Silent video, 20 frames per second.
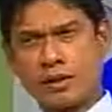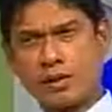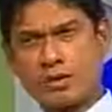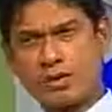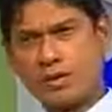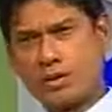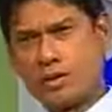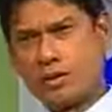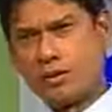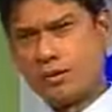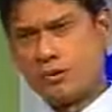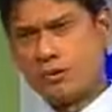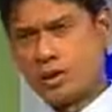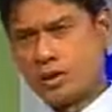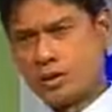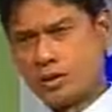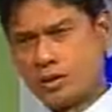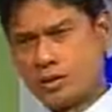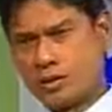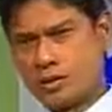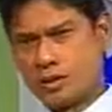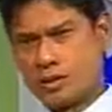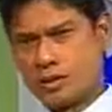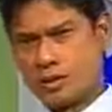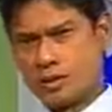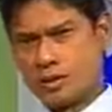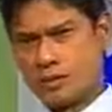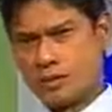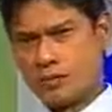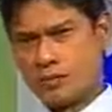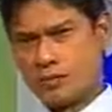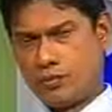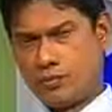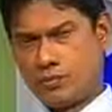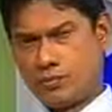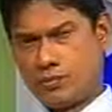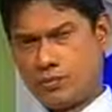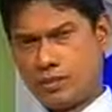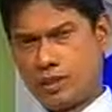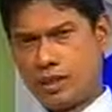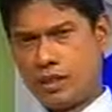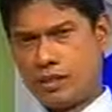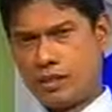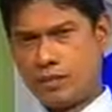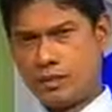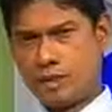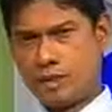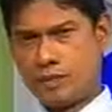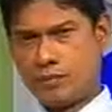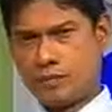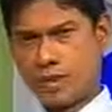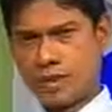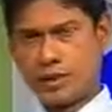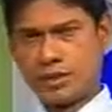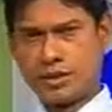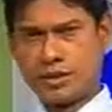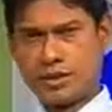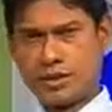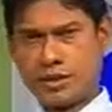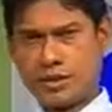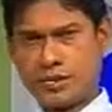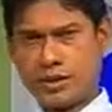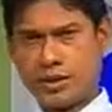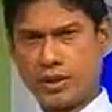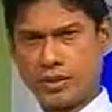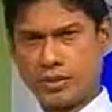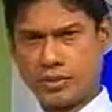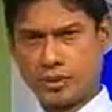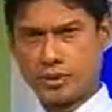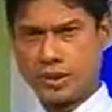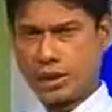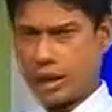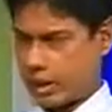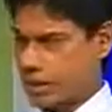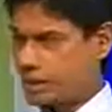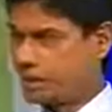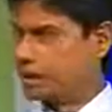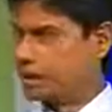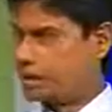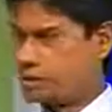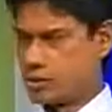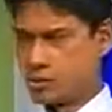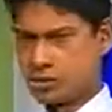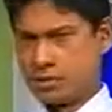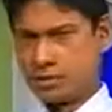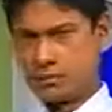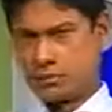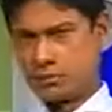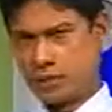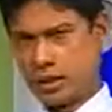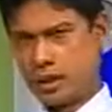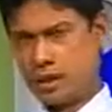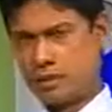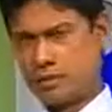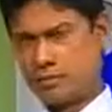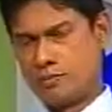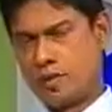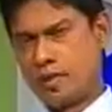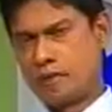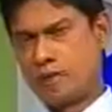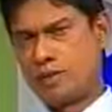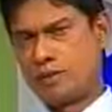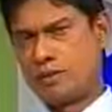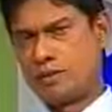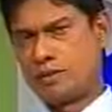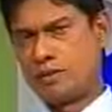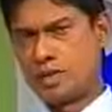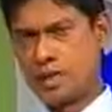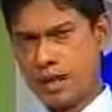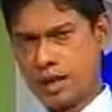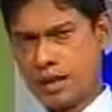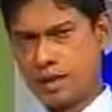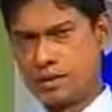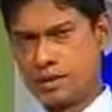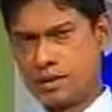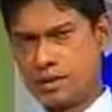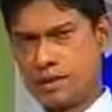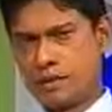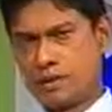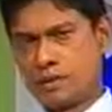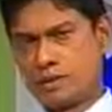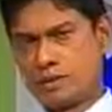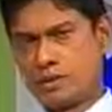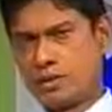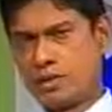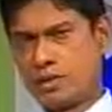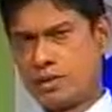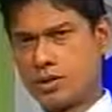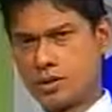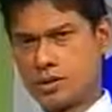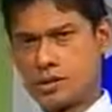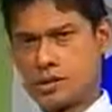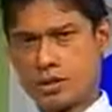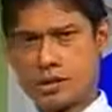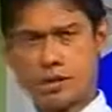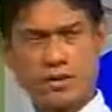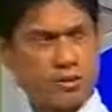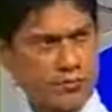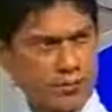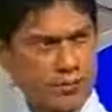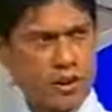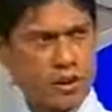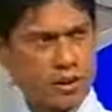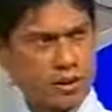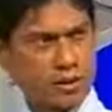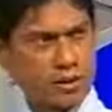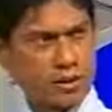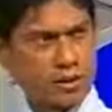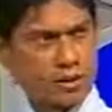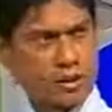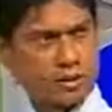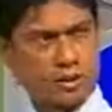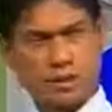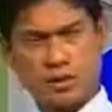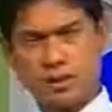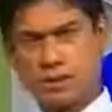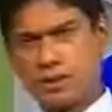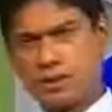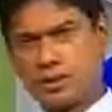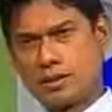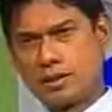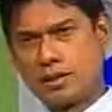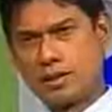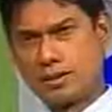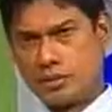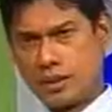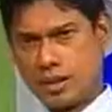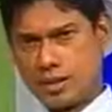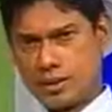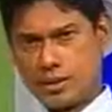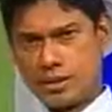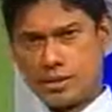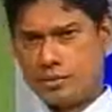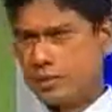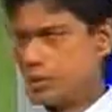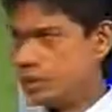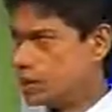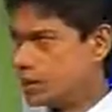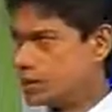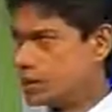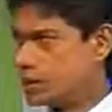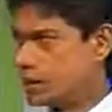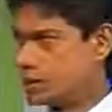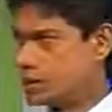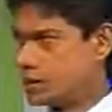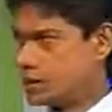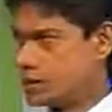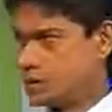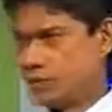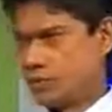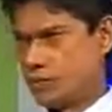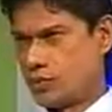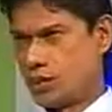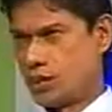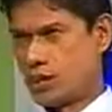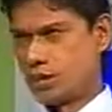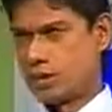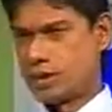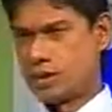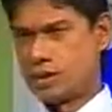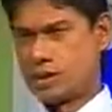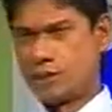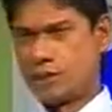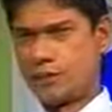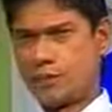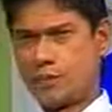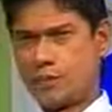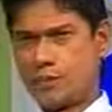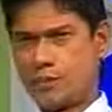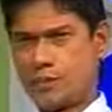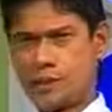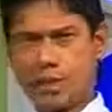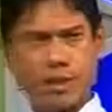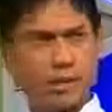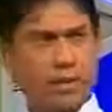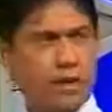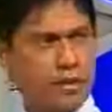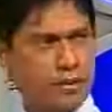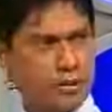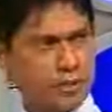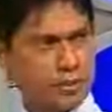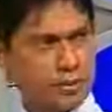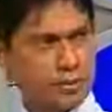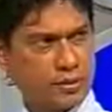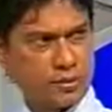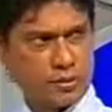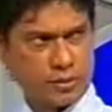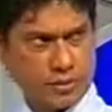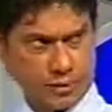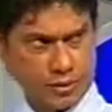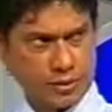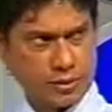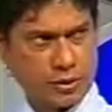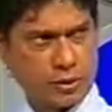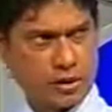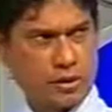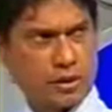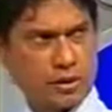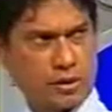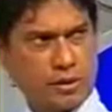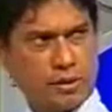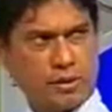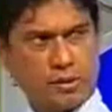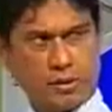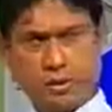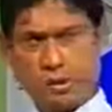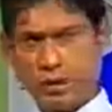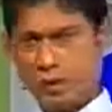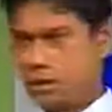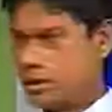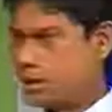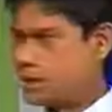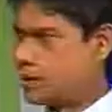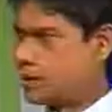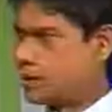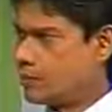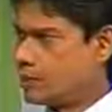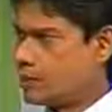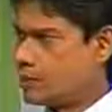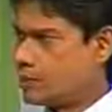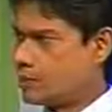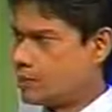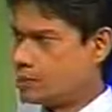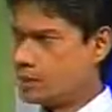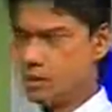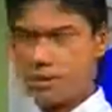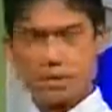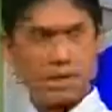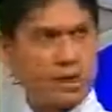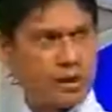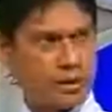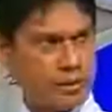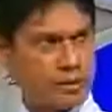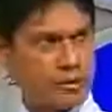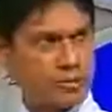So, because things that make the sphincter lax or makes it relax causes reflux or makes it worse. For instance, if you are pregnant, then the tummy is like